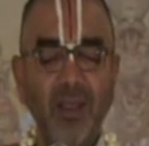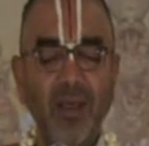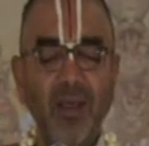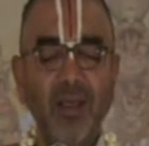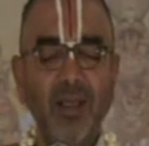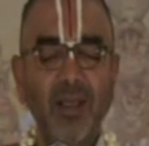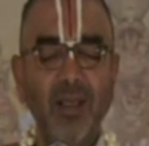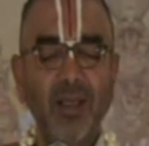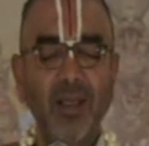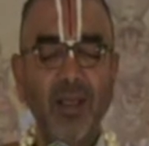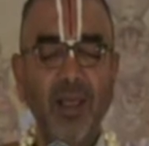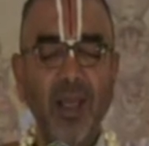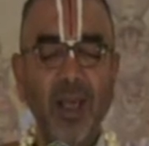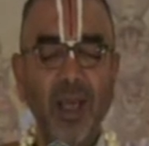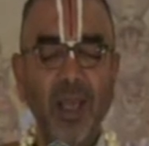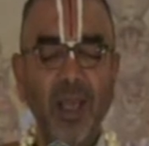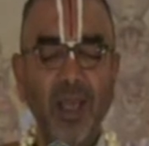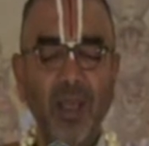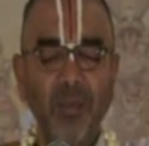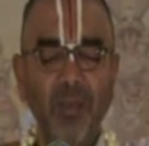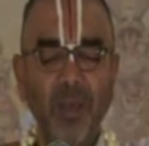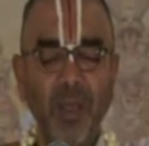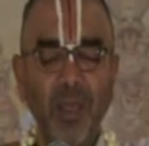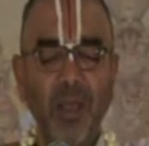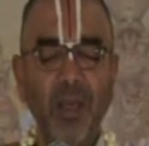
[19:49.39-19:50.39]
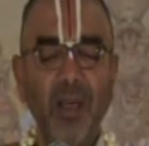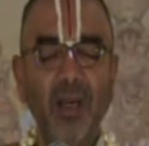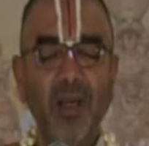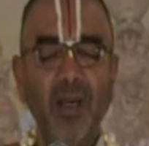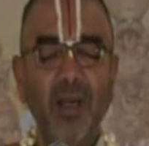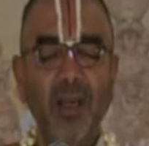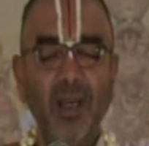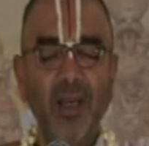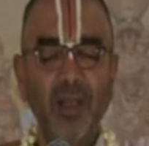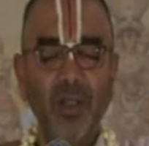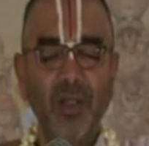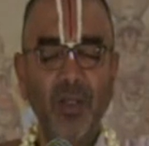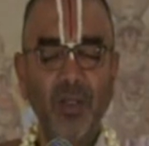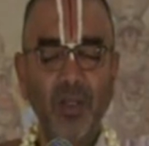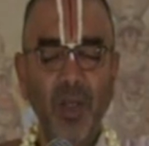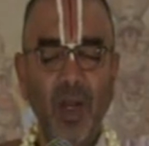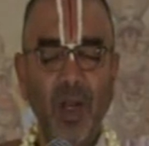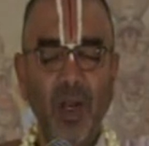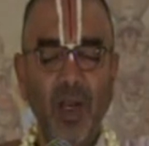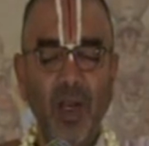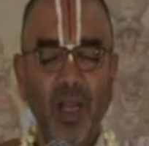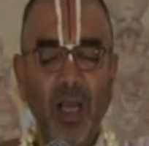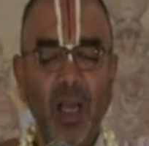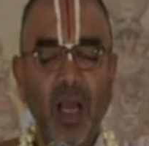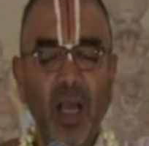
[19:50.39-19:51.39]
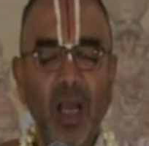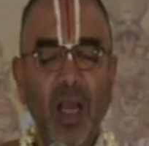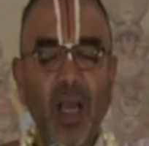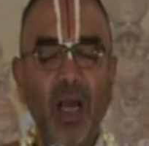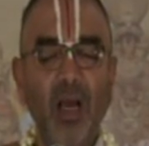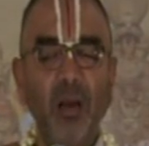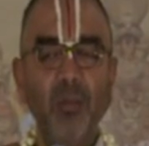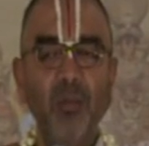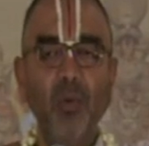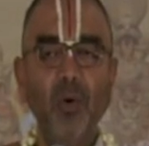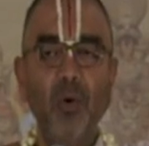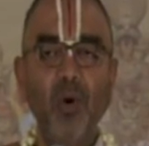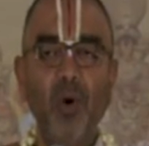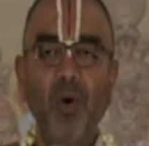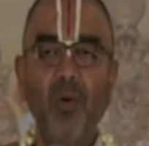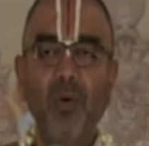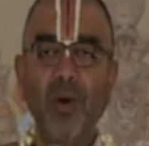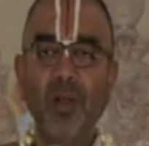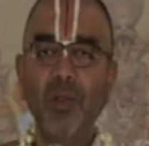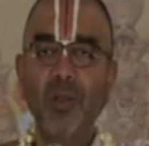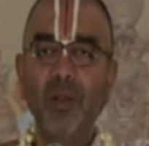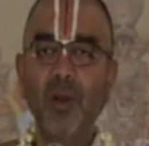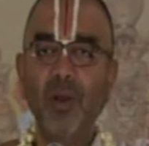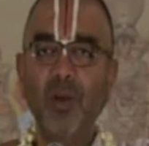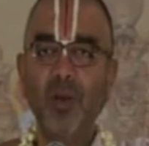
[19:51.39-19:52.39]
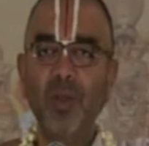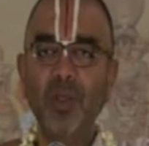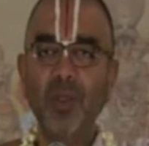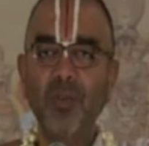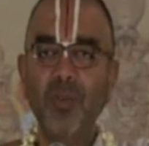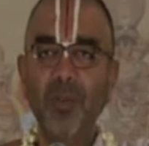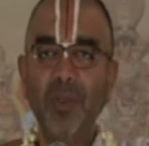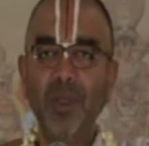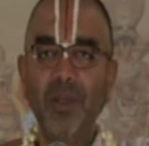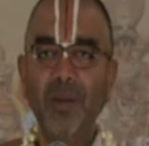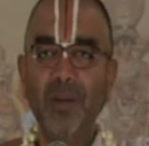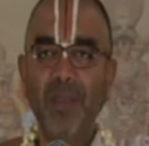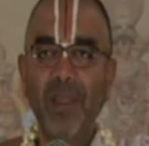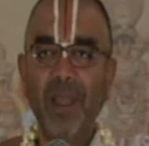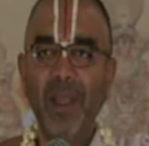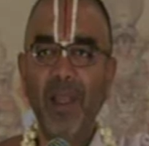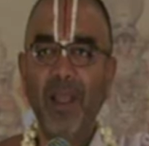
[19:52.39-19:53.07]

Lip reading: Krishna immediately resolved, Aham Govardhanosmi.